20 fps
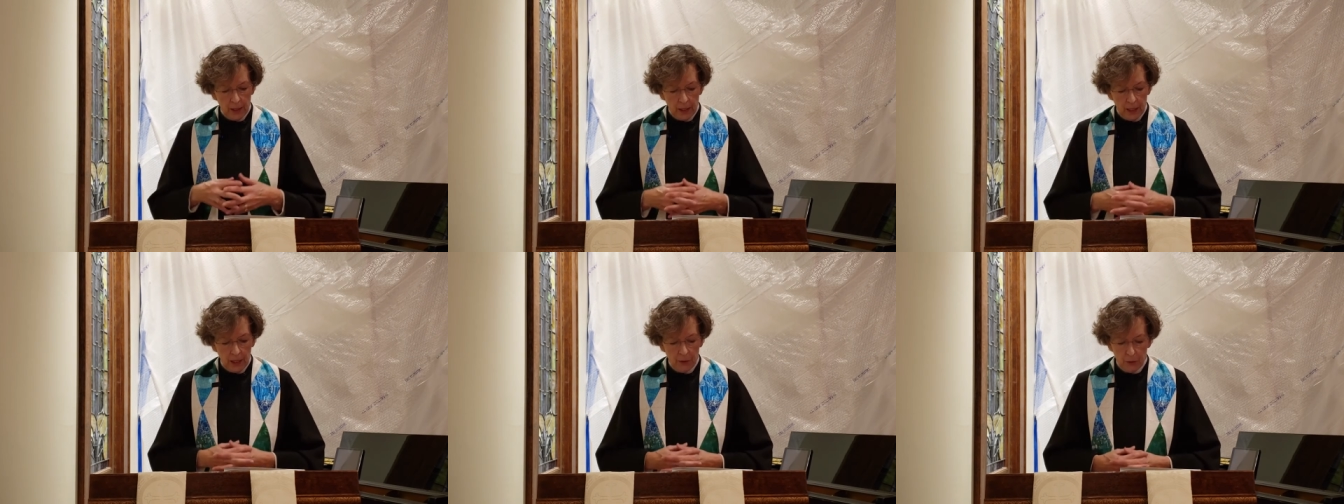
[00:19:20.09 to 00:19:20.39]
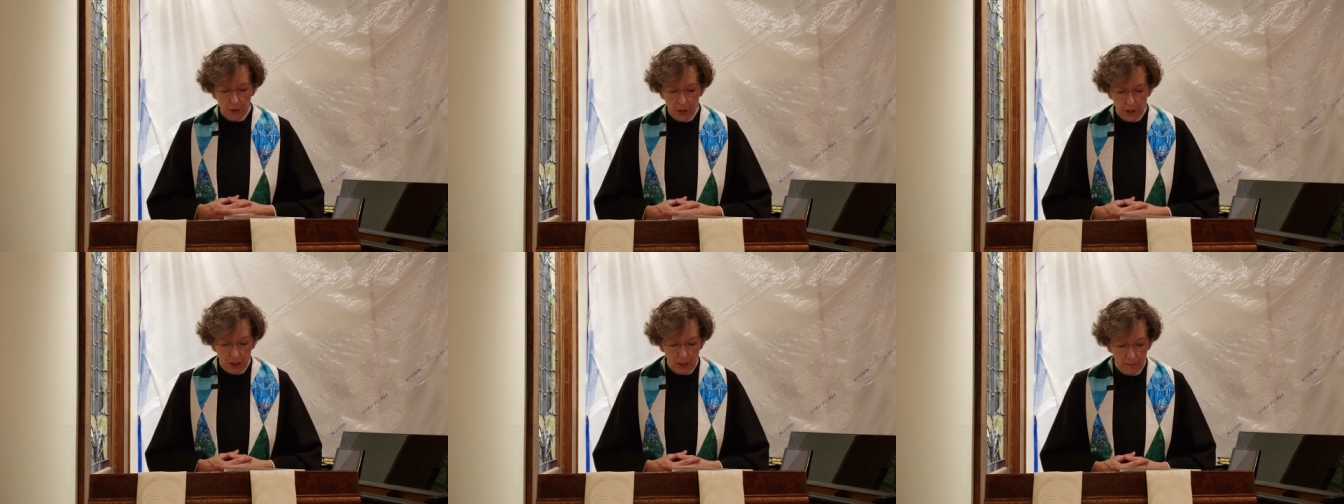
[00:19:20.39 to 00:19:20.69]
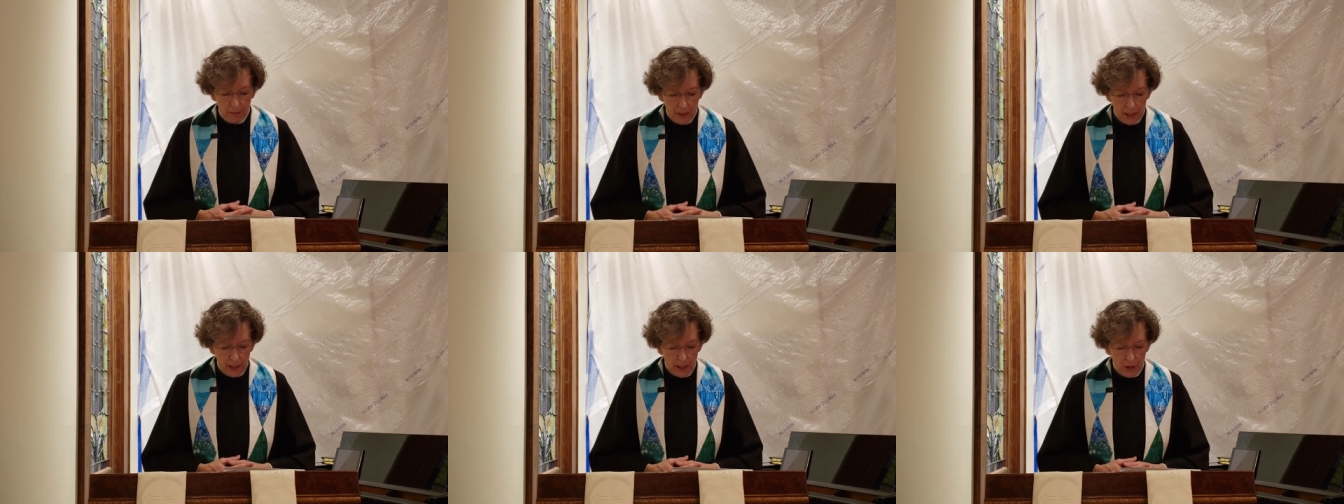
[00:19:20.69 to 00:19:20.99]
He was
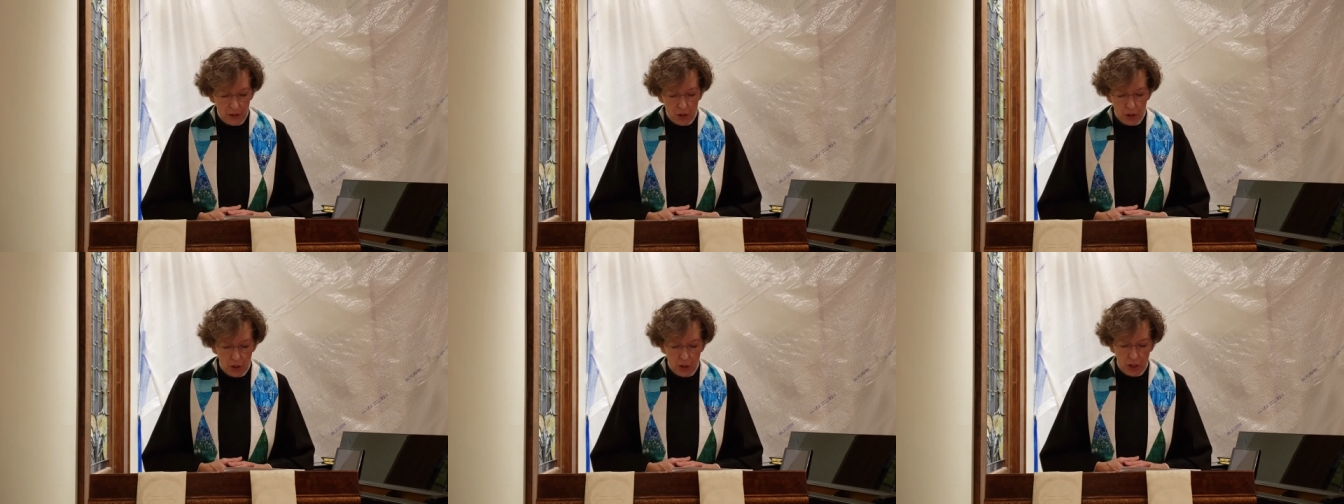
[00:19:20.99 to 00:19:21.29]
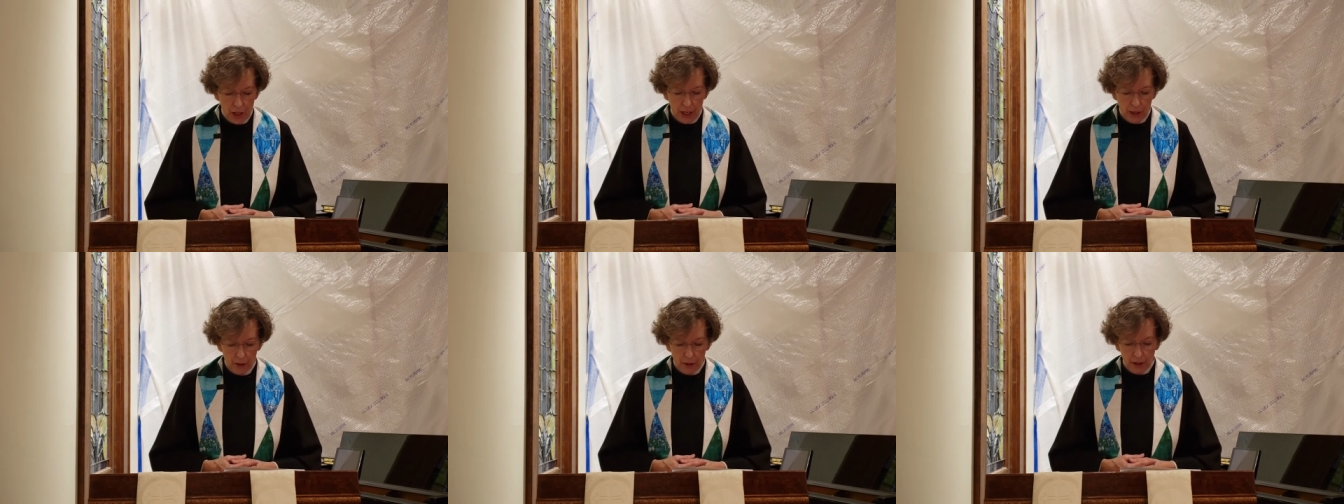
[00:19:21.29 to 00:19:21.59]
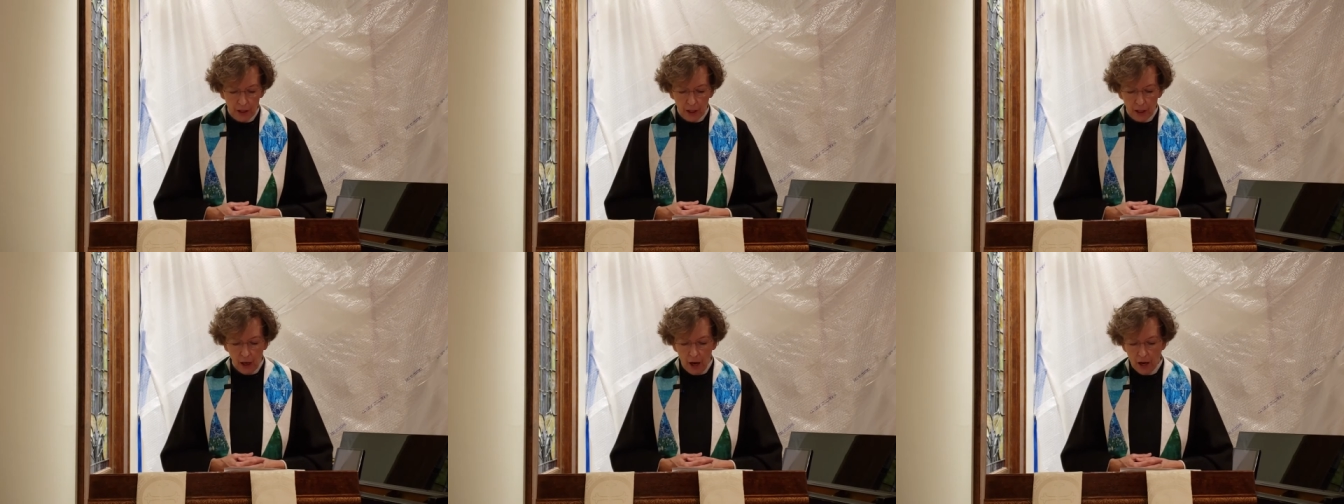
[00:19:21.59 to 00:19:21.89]
committed to
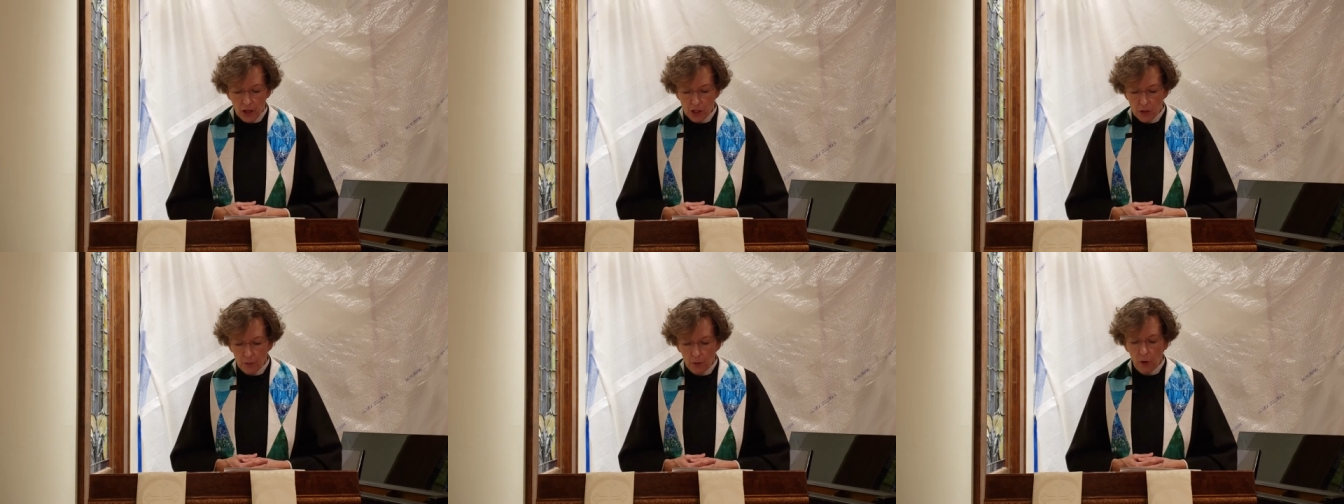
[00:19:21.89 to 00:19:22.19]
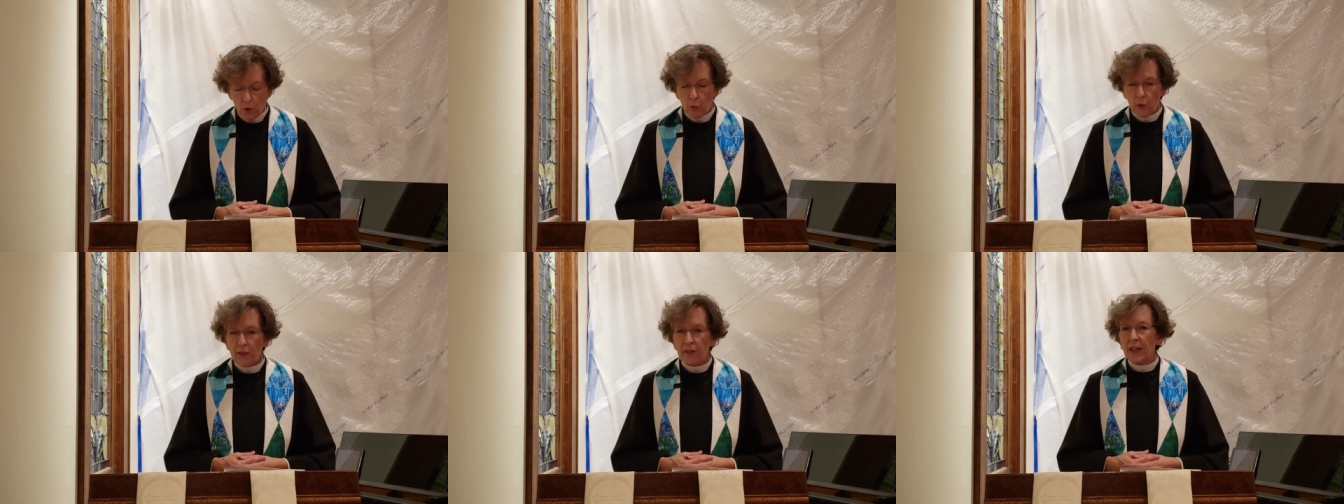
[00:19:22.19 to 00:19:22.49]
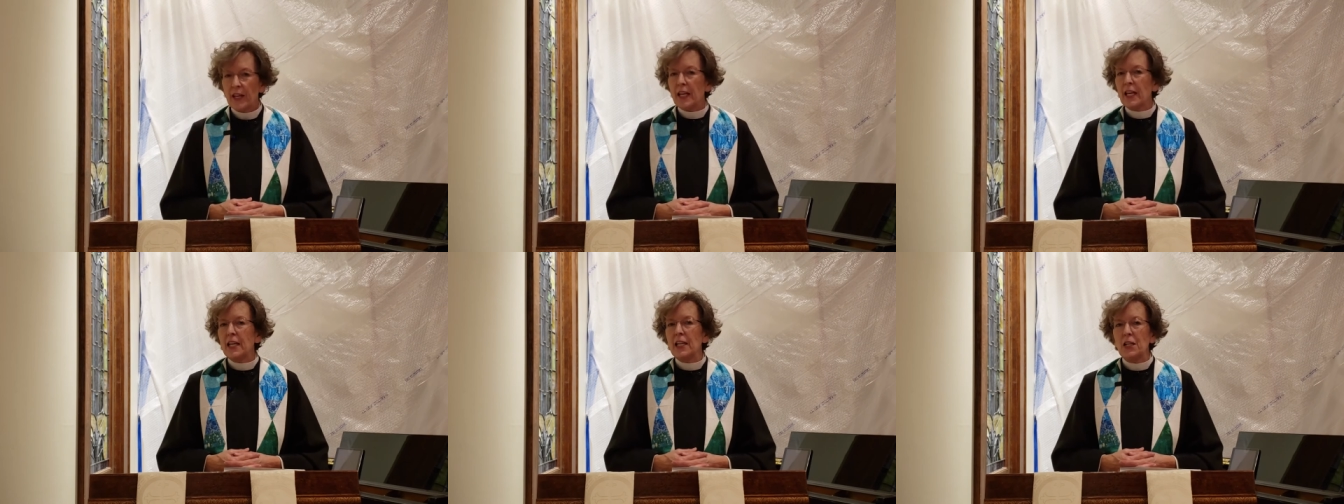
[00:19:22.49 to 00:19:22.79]
sharing the gospel with
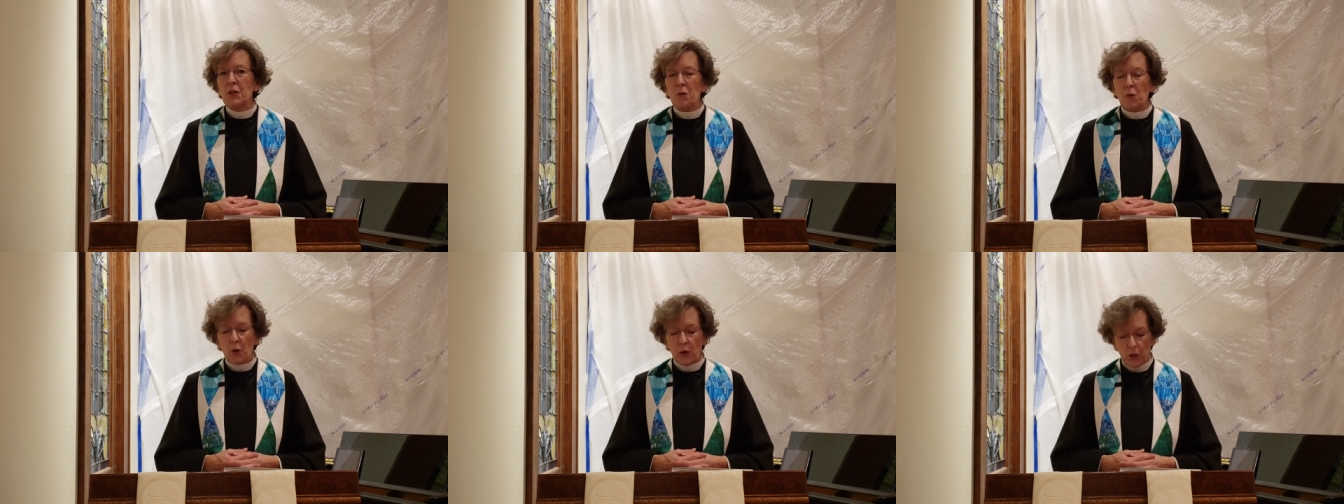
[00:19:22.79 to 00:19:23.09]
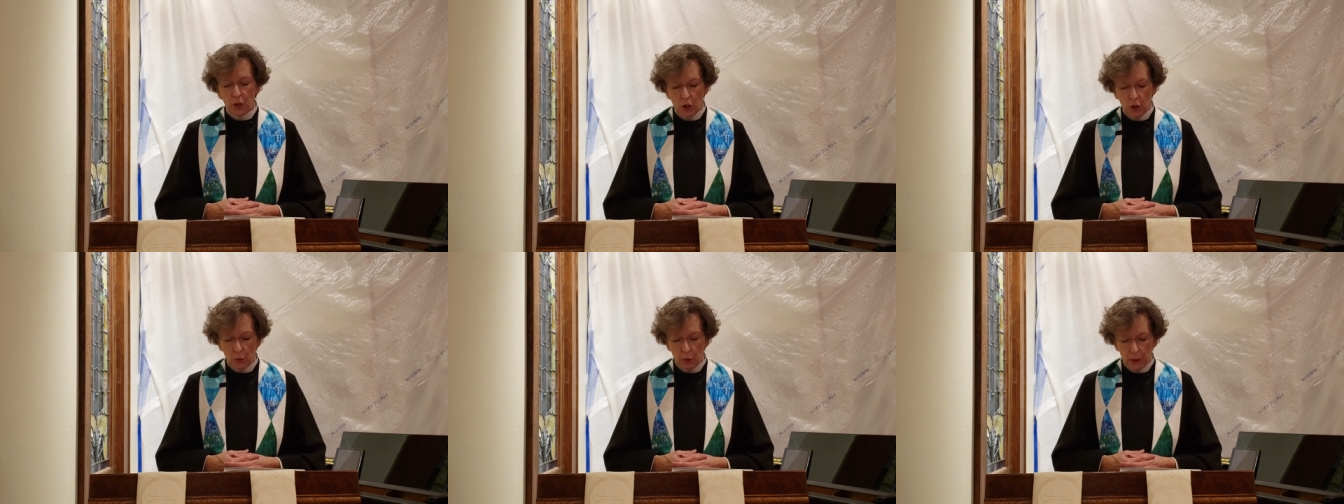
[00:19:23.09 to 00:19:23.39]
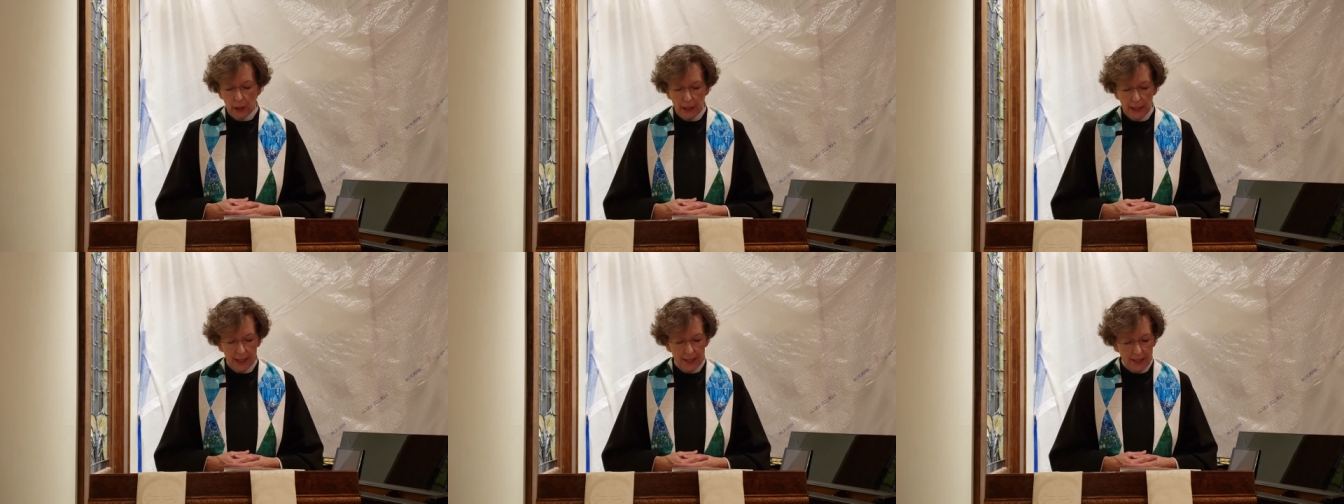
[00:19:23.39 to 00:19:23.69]
anyone who
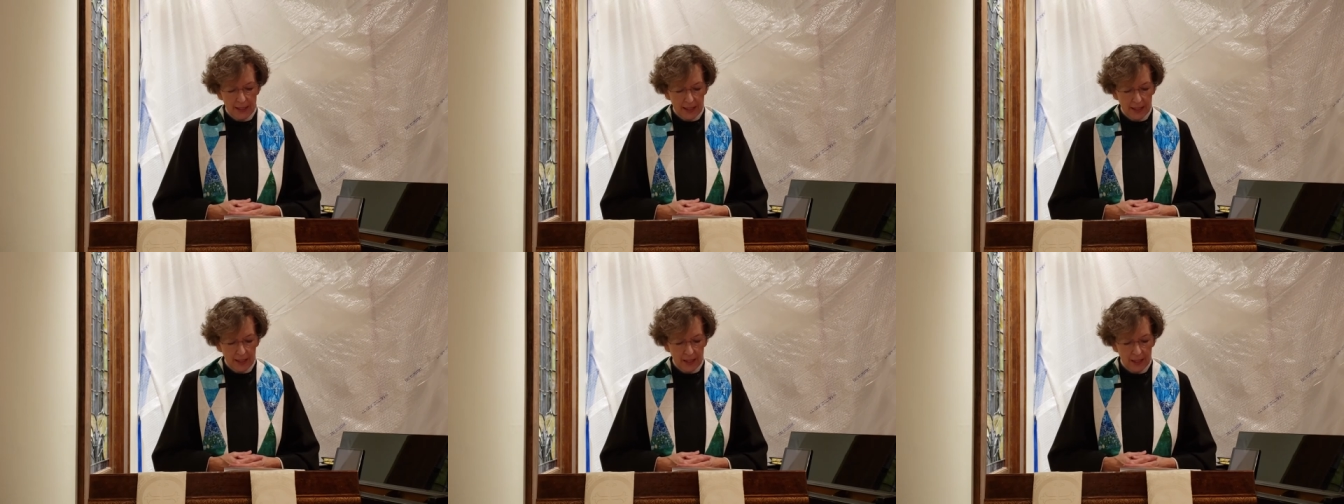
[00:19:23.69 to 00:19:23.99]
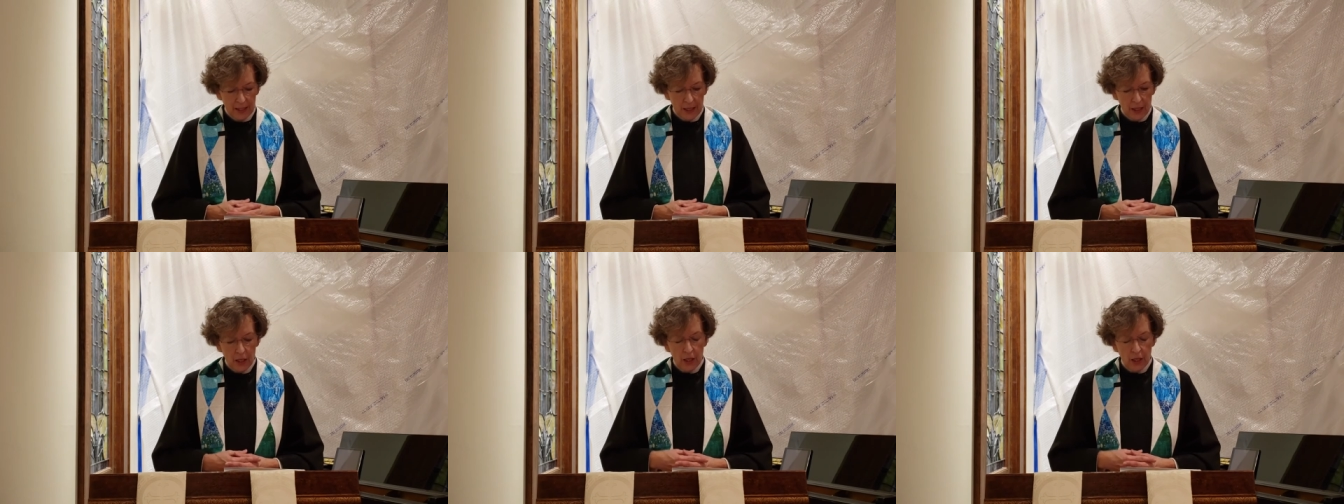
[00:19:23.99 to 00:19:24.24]
would listen